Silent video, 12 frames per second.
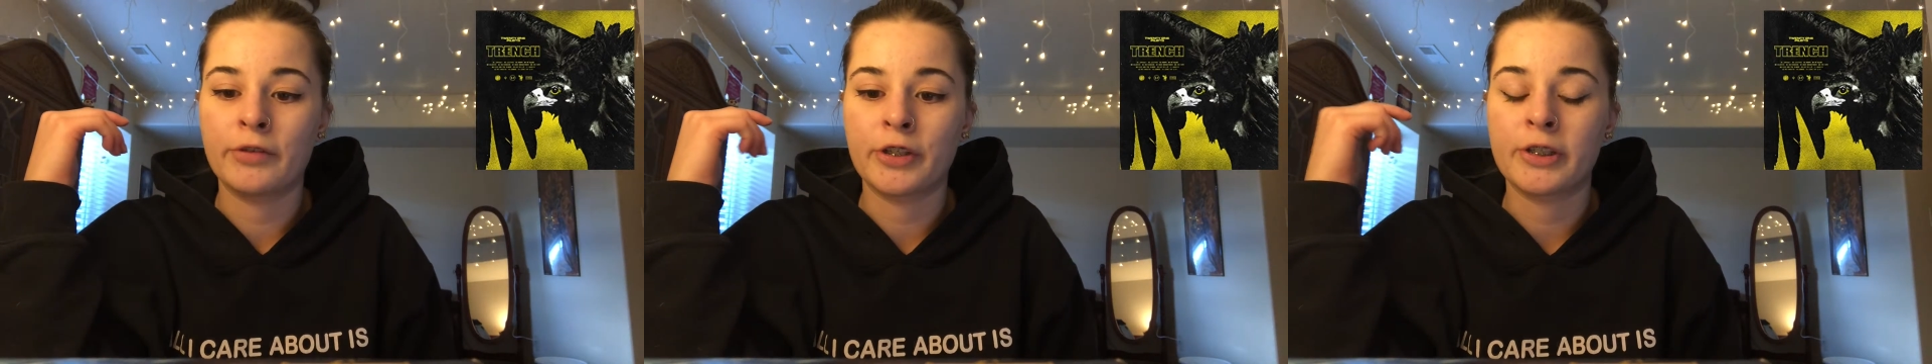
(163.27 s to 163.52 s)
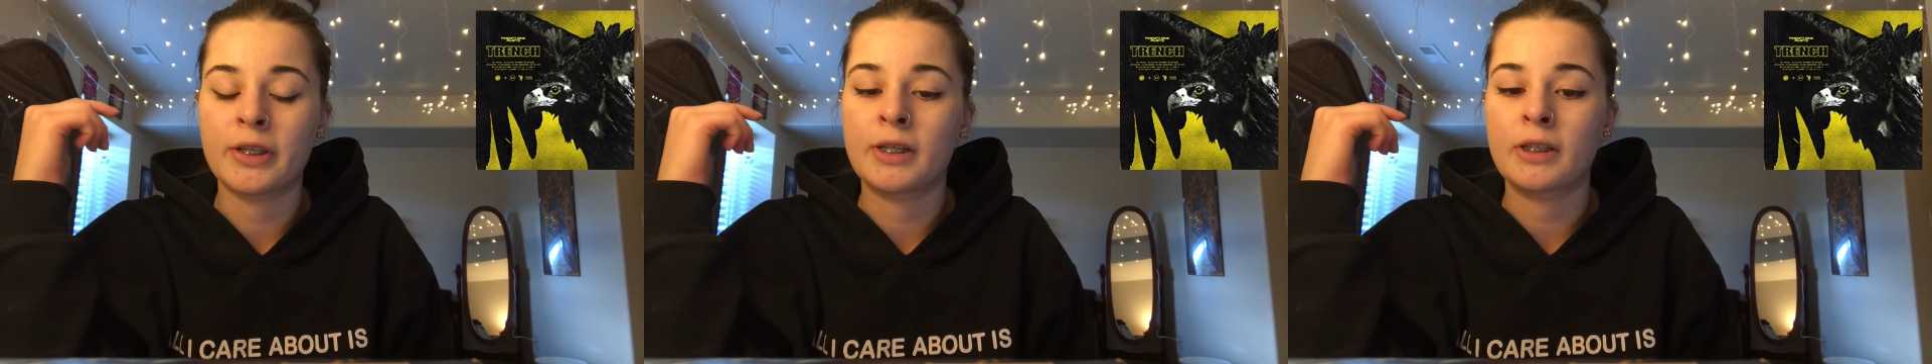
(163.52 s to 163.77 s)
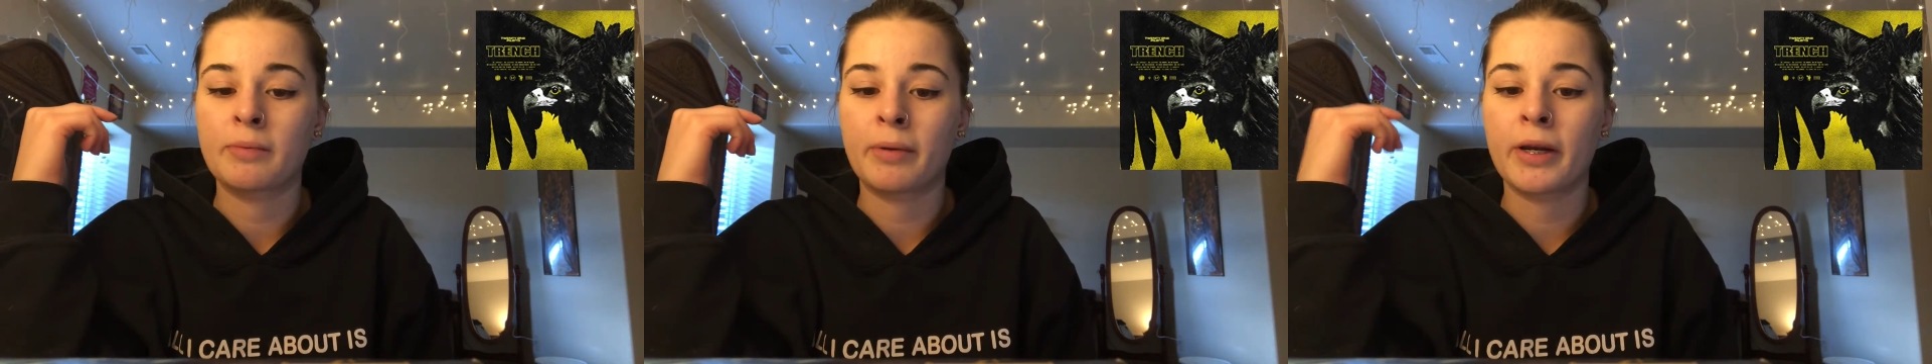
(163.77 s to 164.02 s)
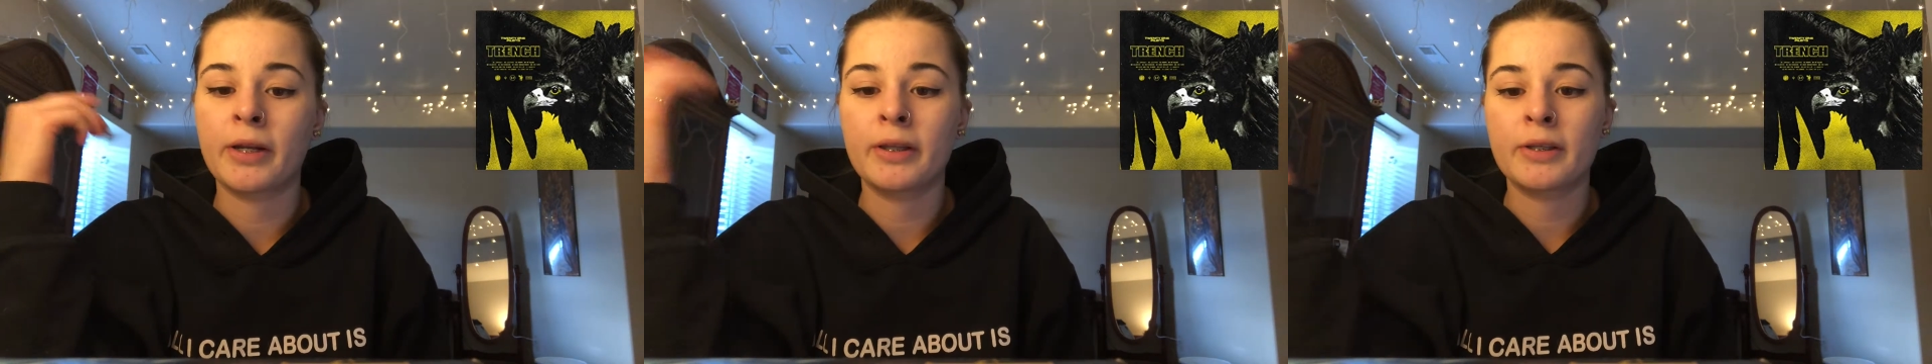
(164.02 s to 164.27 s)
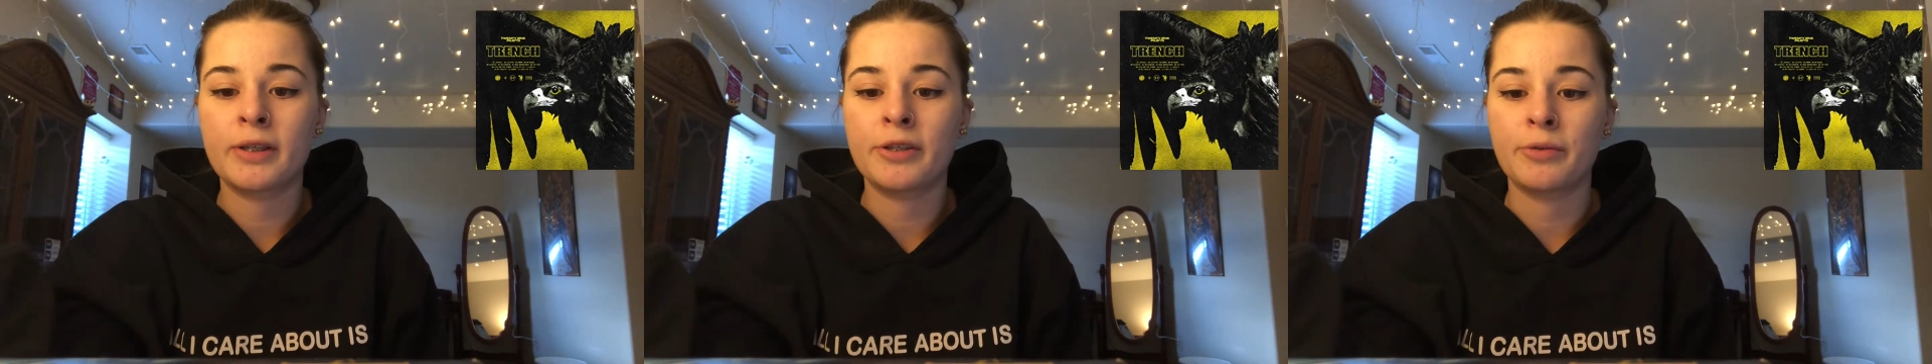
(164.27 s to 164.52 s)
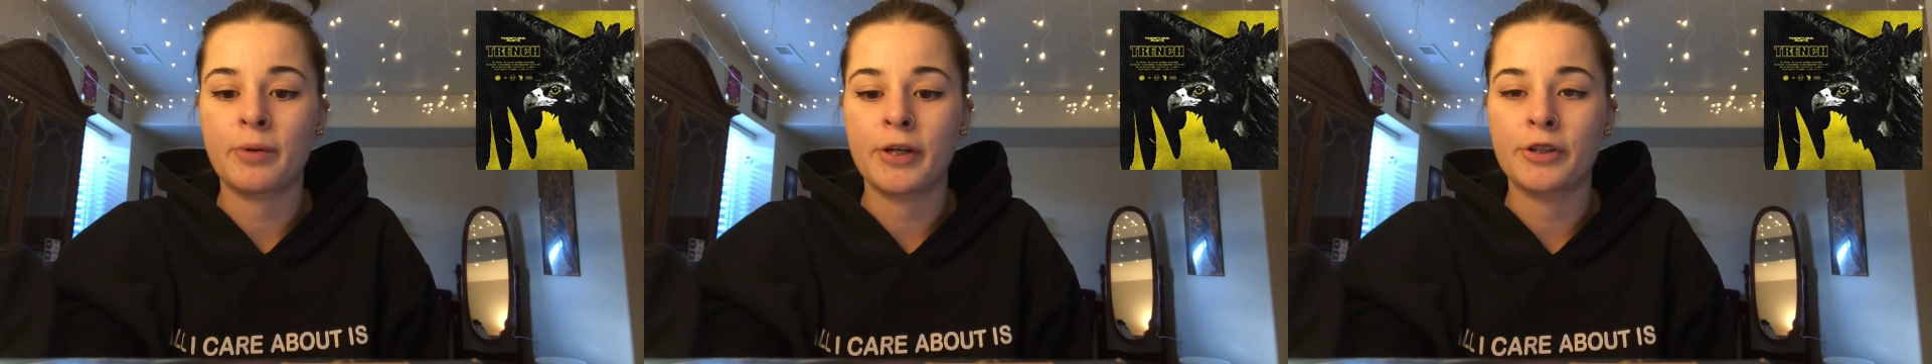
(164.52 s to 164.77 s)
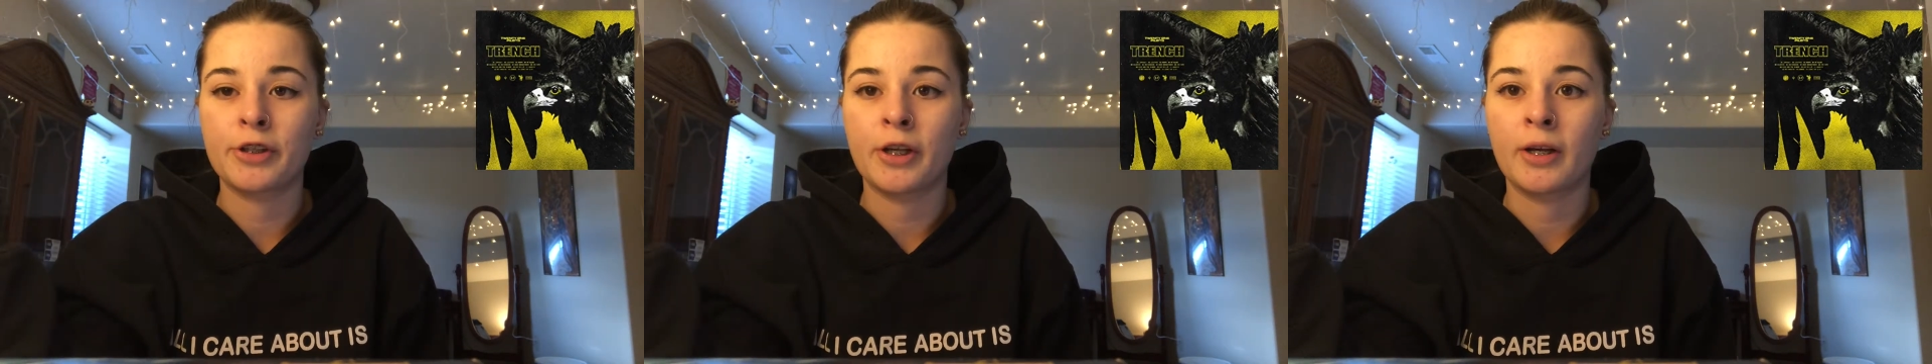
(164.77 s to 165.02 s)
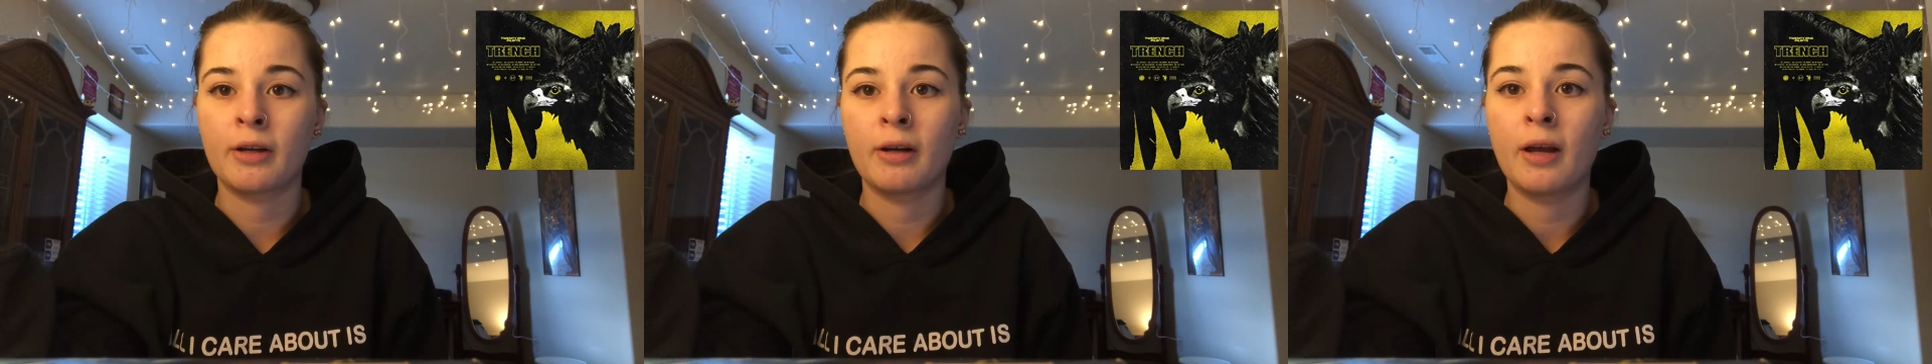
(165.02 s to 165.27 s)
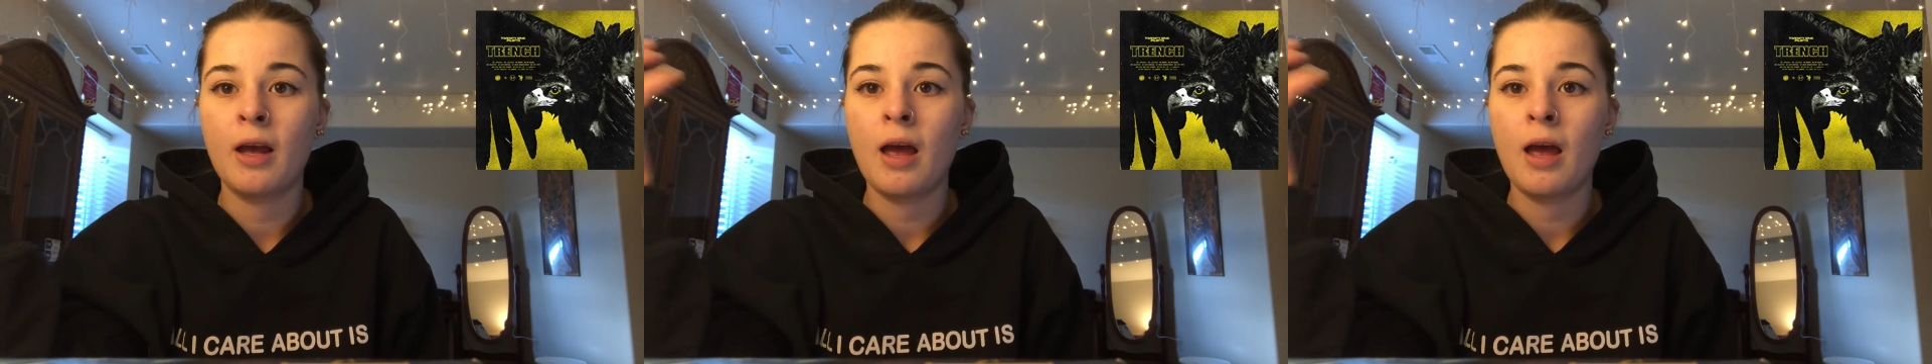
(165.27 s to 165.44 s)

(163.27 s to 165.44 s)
just explaining the situation